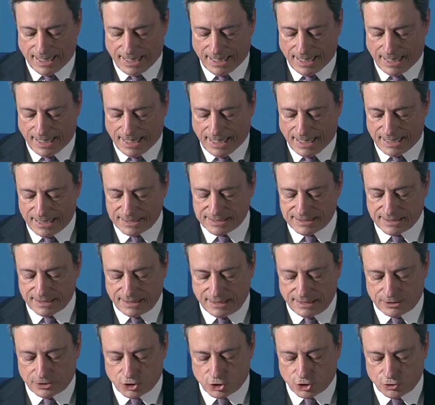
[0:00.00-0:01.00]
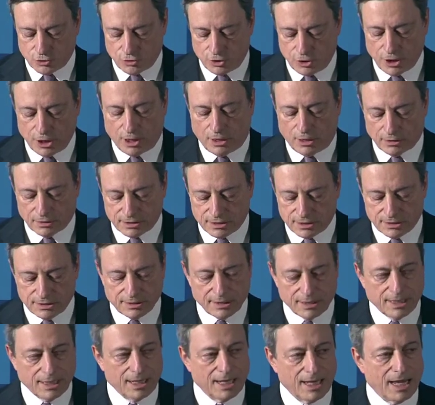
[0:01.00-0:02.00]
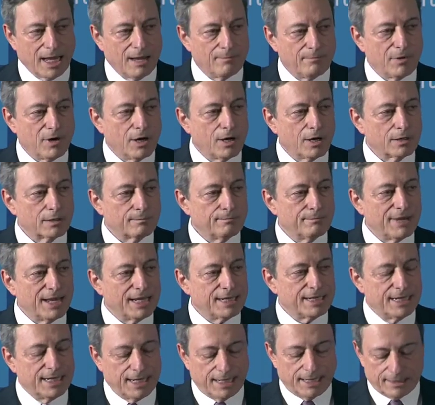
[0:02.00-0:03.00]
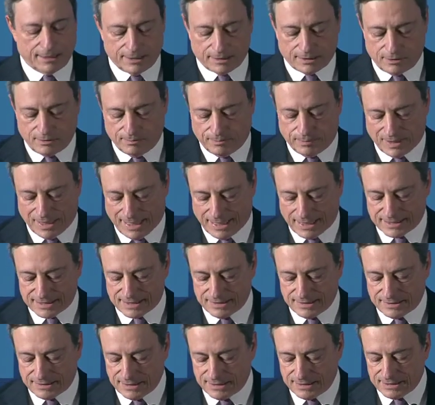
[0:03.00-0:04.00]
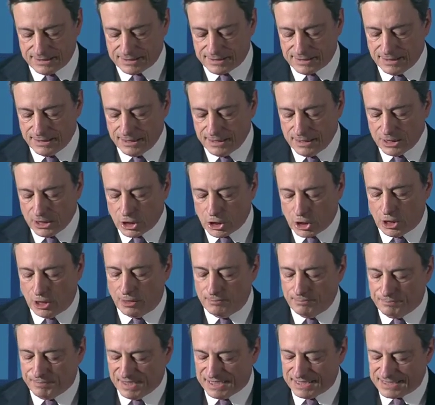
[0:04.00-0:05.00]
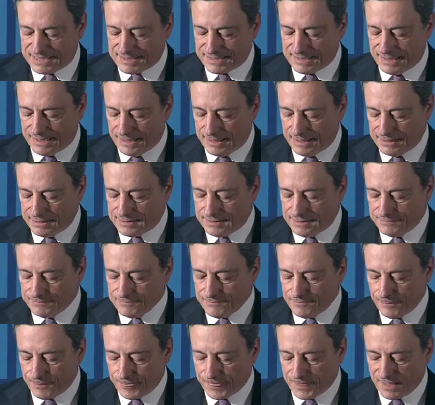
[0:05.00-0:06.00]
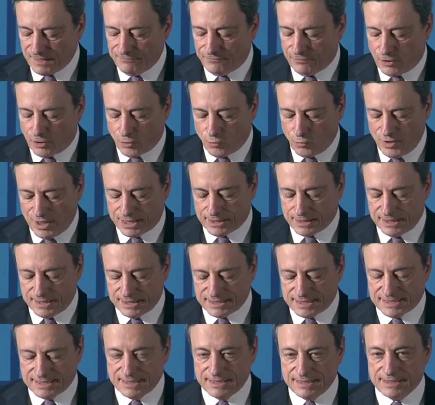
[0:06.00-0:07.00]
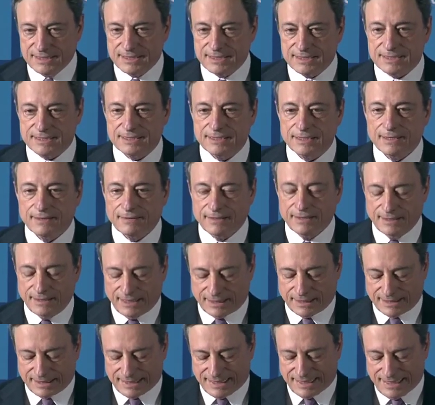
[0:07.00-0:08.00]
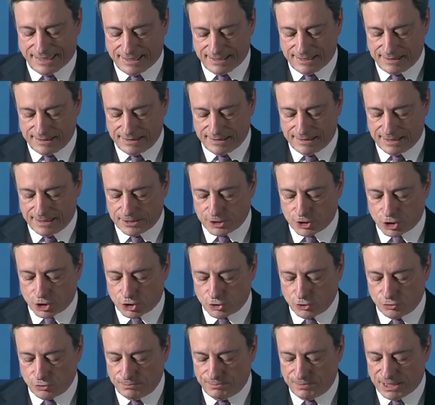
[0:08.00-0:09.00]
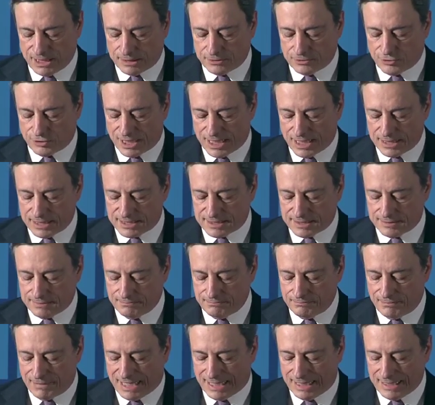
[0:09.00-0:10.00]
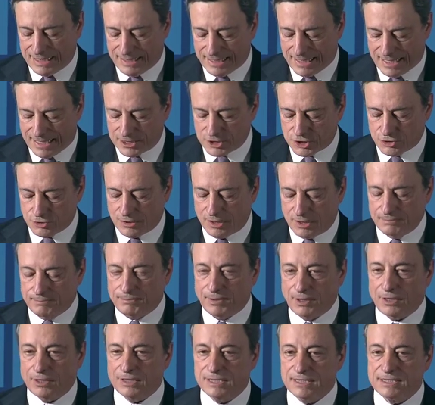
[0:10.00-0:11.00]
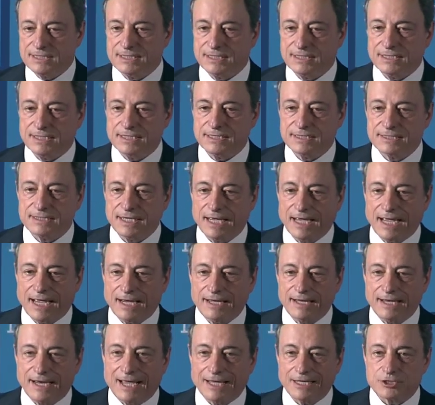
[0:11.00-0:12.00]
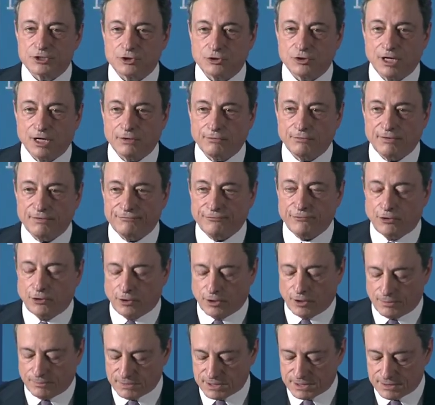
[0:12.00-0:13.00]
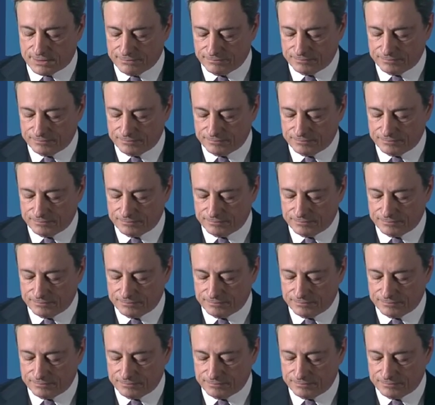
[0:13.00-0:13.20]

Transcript: as it should not, among many other complexities, compensate for weaknesses that can and should be addressed by national policies and national reforms.